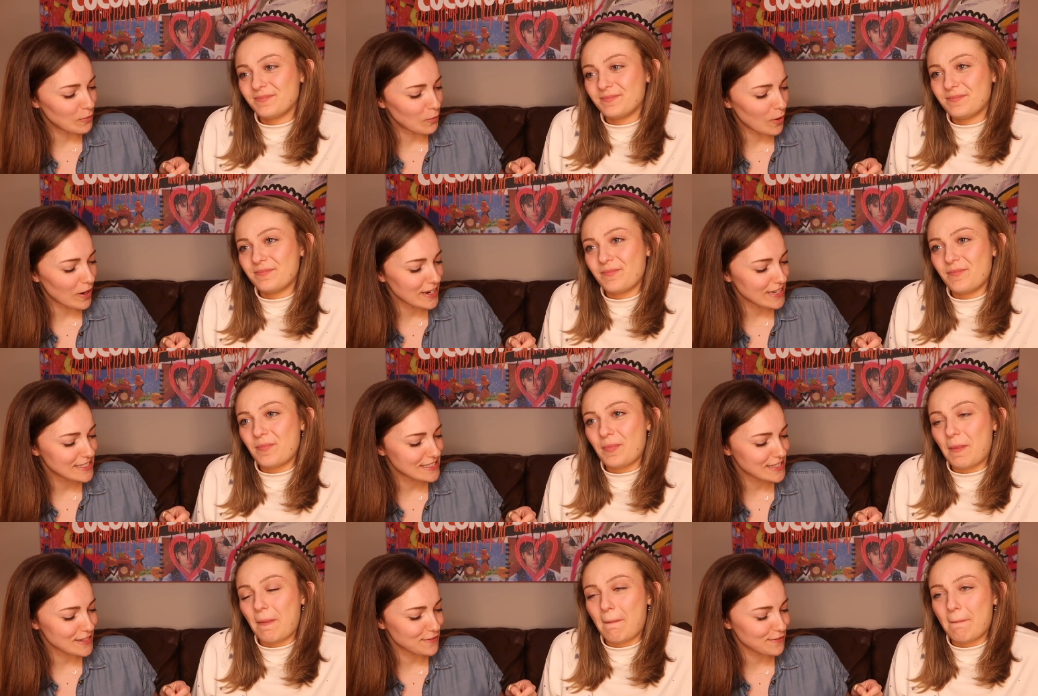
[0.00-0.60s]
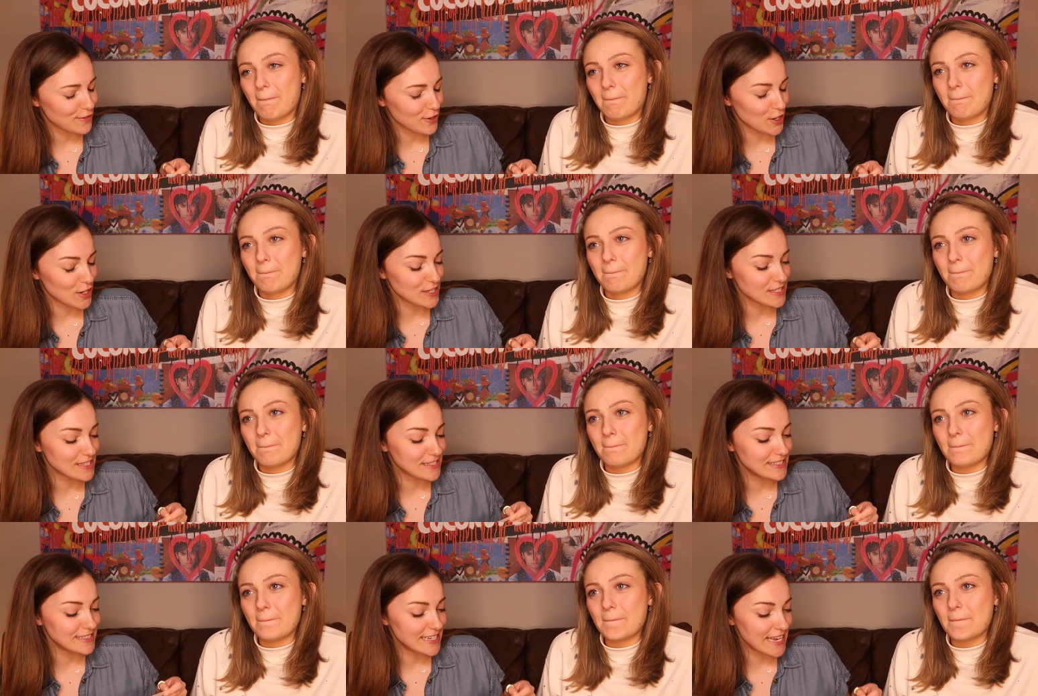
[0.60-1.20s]
Speaker 1: What is the
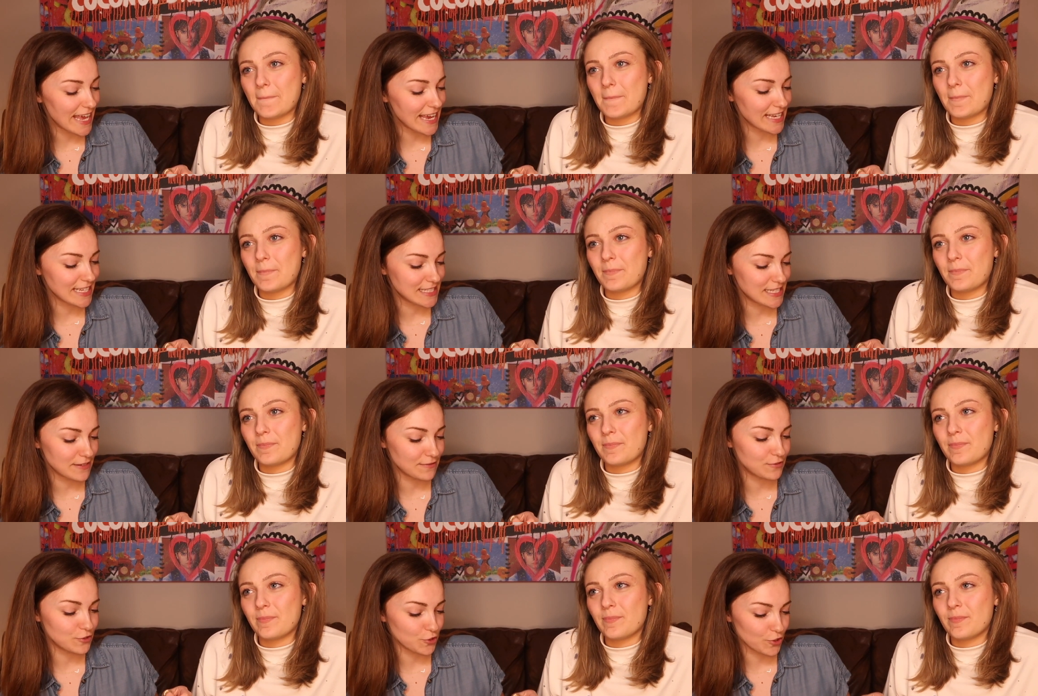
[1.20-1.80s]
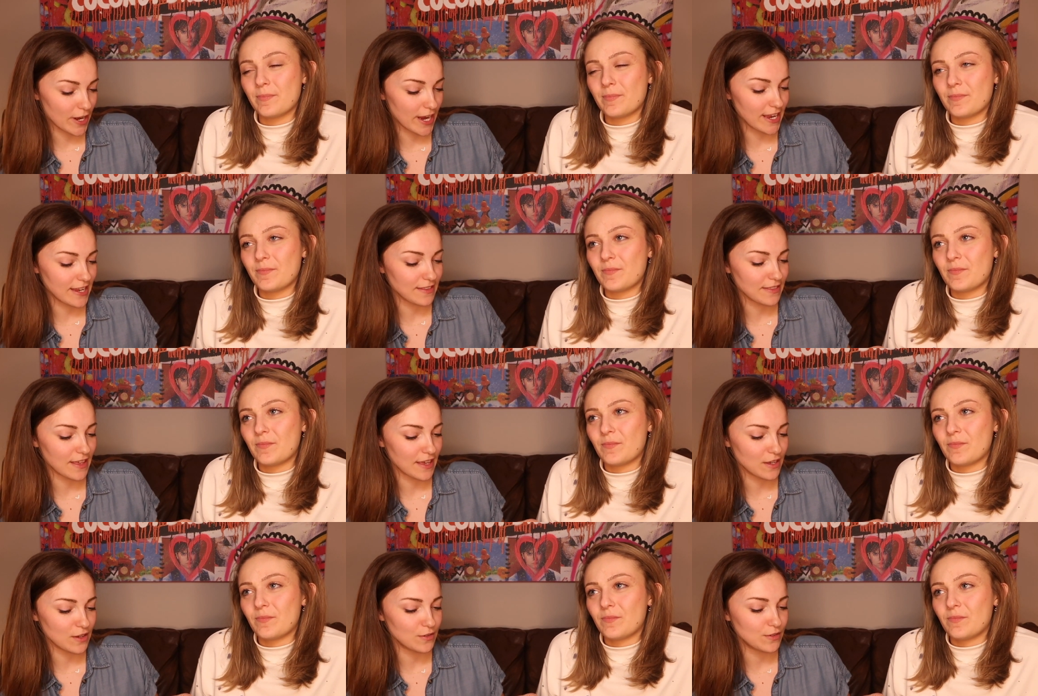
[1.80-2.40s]
first negative
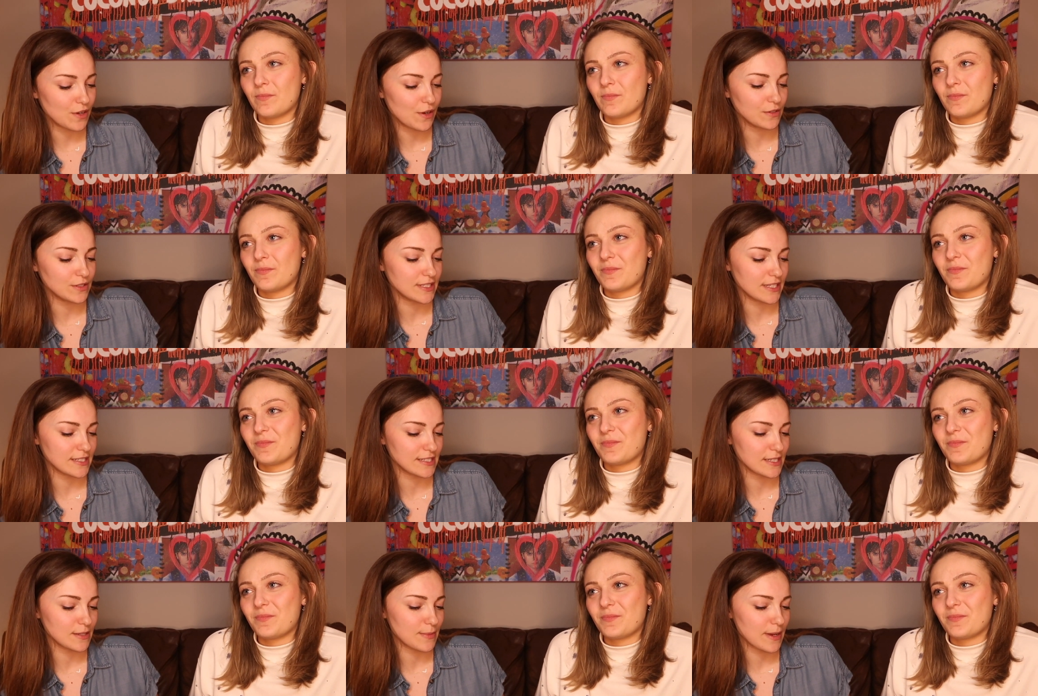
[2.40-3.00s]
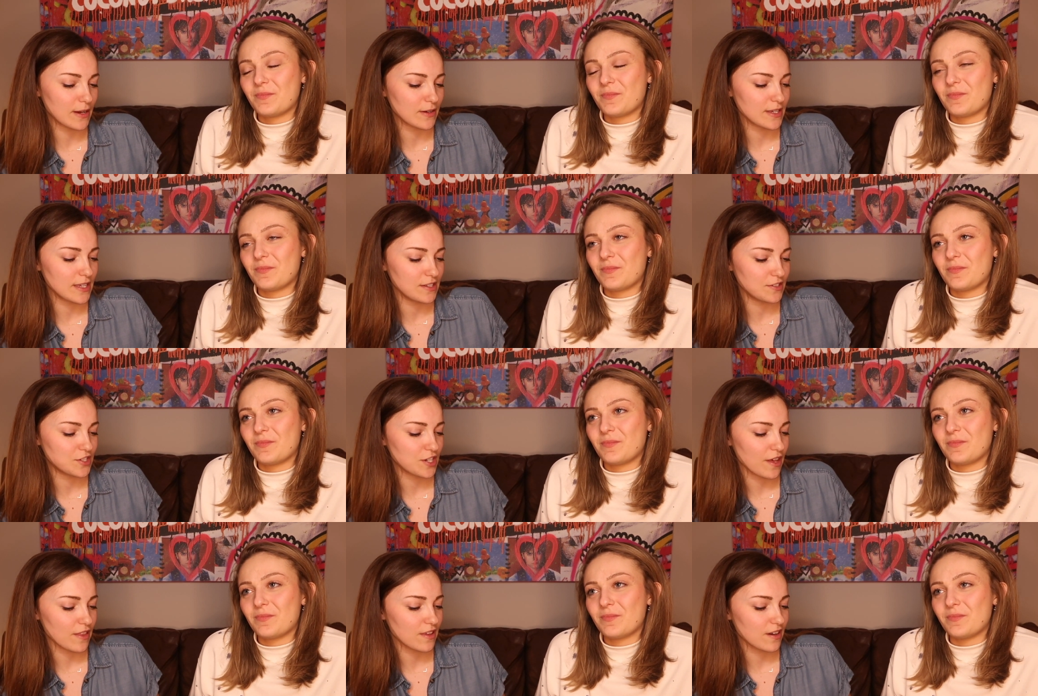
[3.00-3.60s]
trait that you noticed about
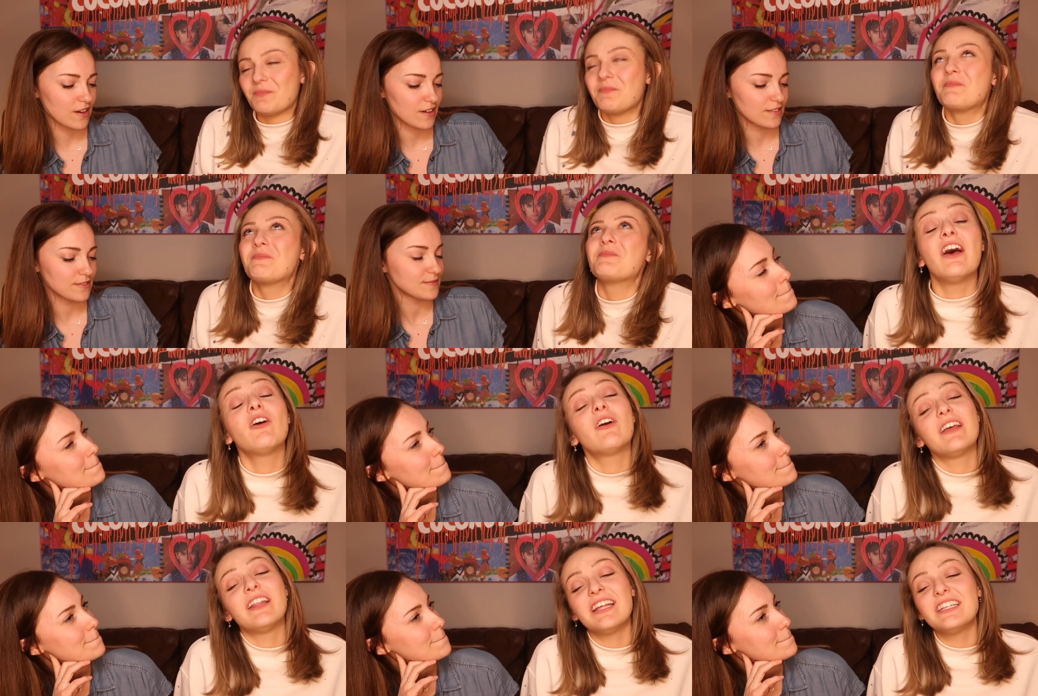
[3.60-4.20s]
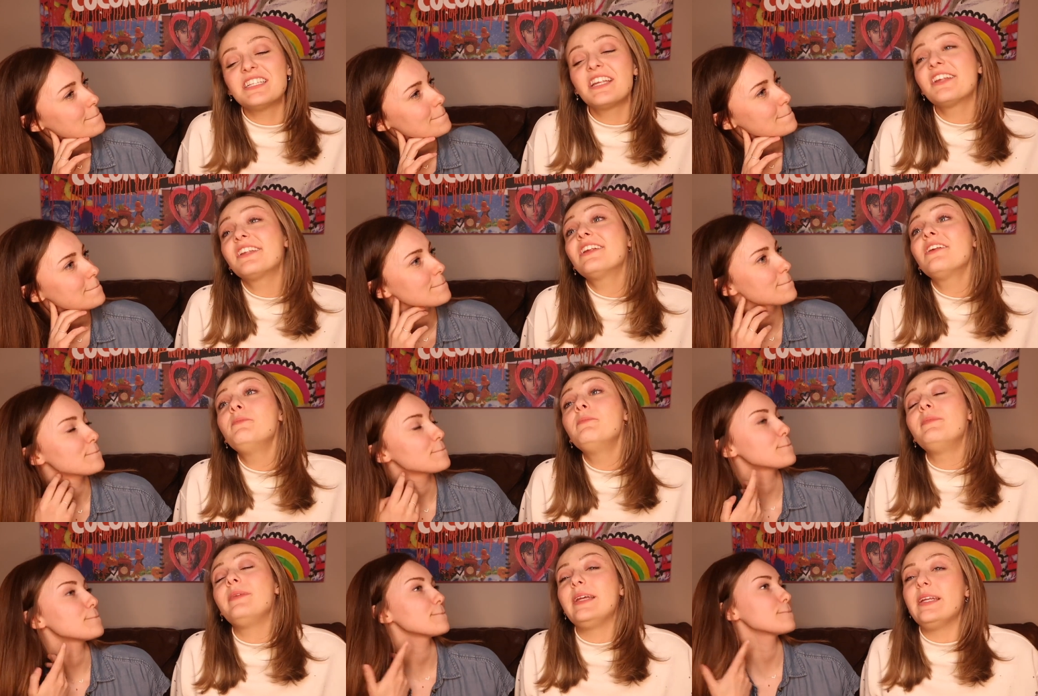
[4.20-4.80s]
each other?
Speaker 2: Okay, that's such
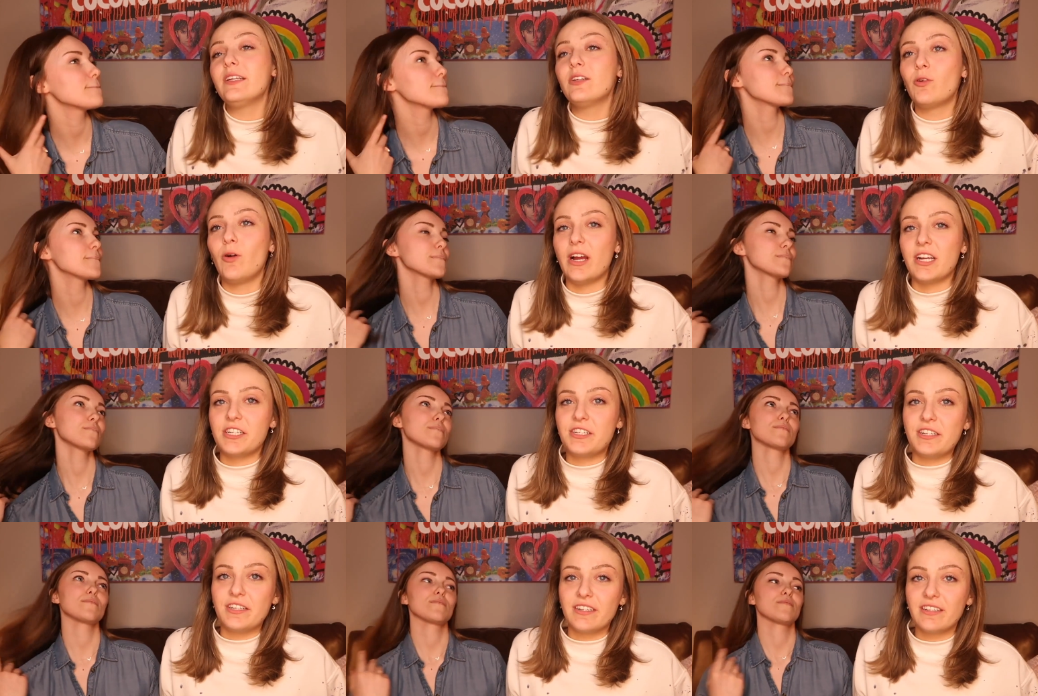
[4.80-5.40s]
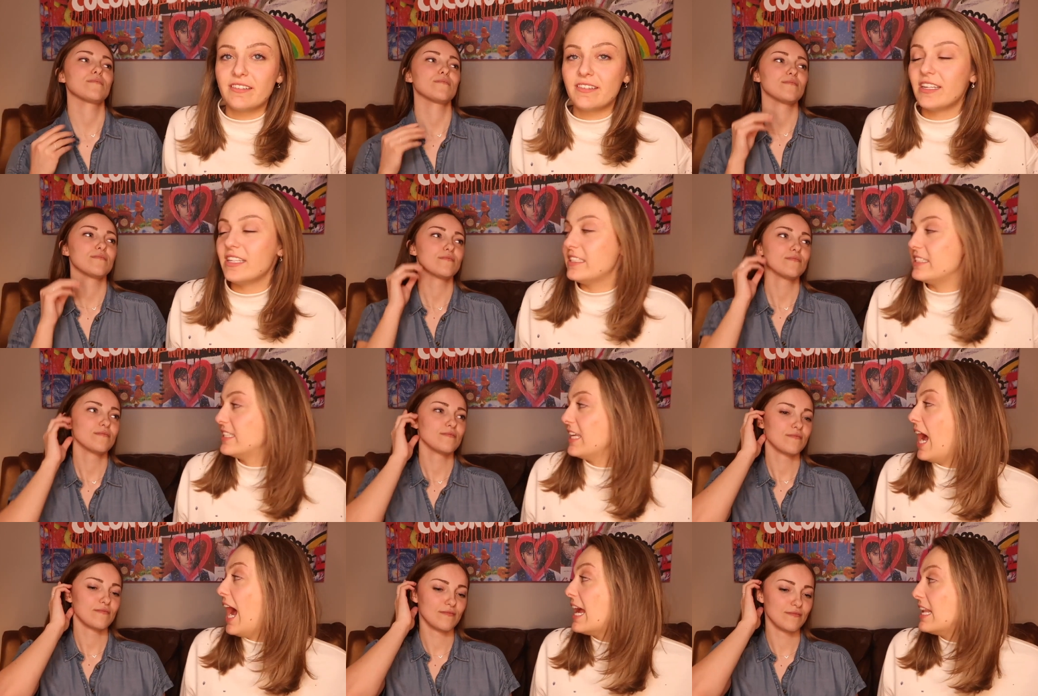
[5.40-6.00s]
a mean question
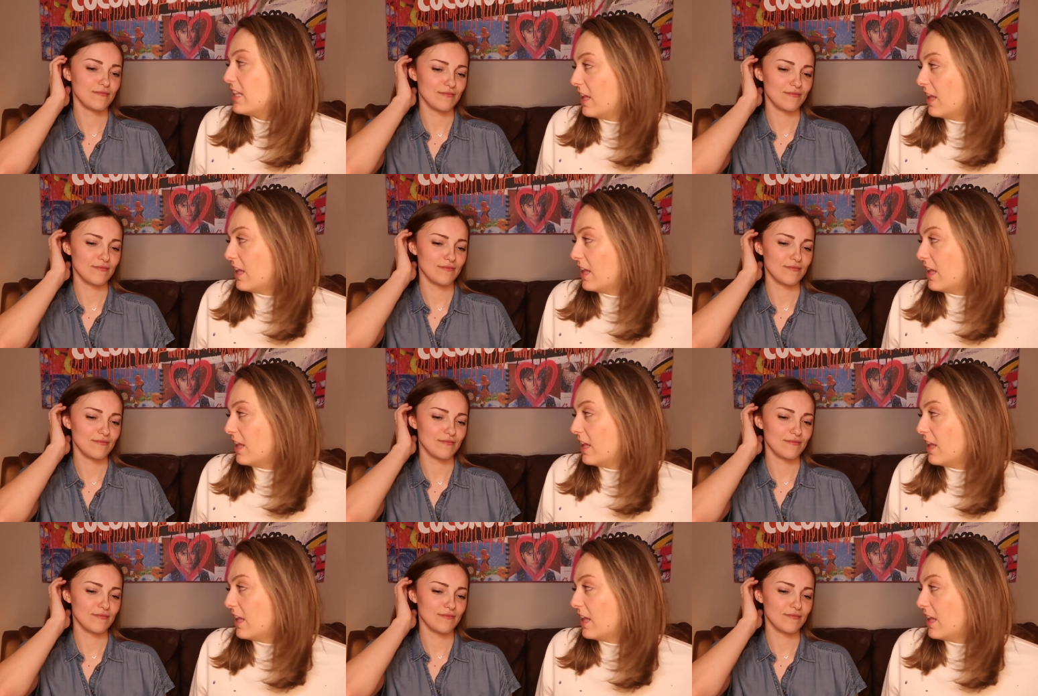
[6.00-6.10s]
because I